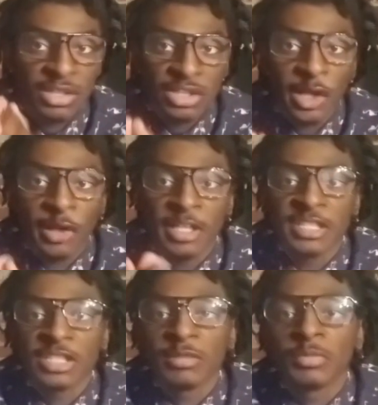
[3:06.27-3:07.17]
share, and
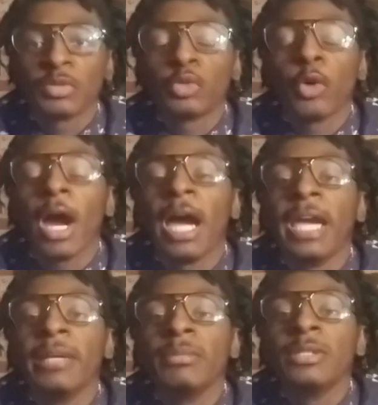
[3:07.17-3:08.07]

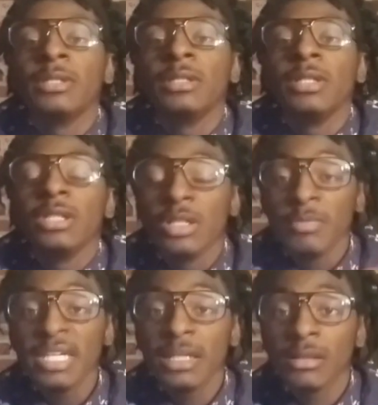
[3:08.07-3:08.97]
subscribe to
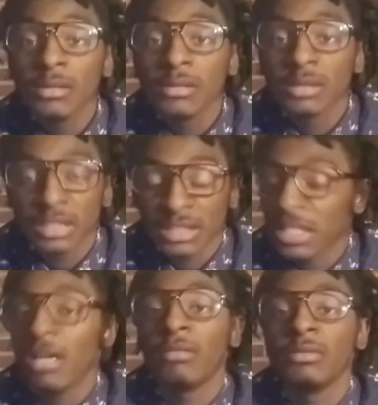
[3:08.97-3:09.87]
me, to
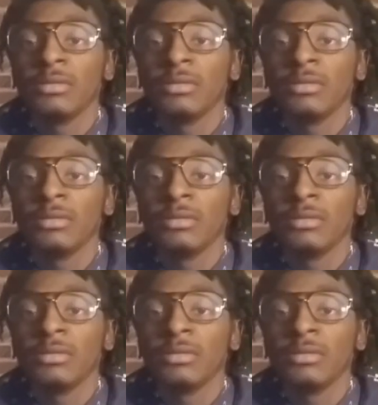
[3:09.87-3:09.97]
Steph.